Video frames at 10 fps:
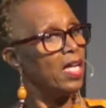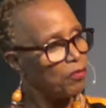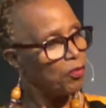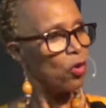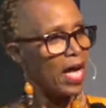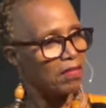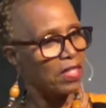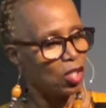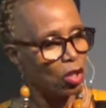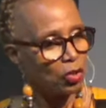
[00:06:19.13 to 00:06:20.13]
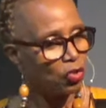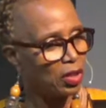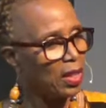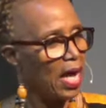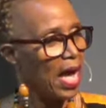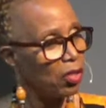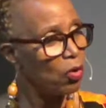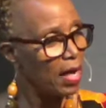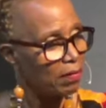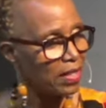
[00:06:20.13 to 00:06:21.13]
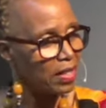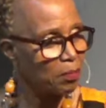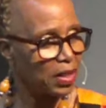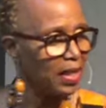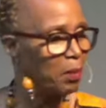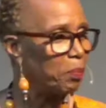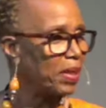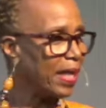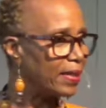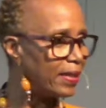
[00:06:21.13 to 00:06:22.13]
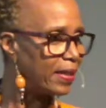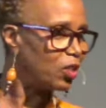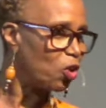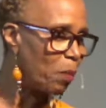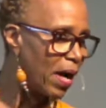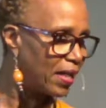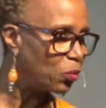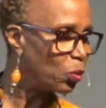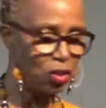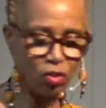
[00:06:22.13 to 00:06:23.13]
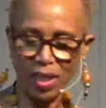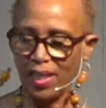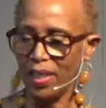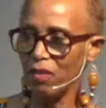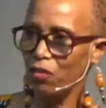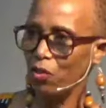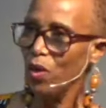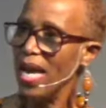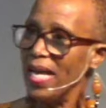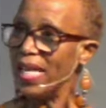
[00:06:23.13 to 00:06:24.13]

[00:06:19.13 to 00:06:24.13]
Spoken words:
If you have surgery and you have something implanted in your body, what do they give you?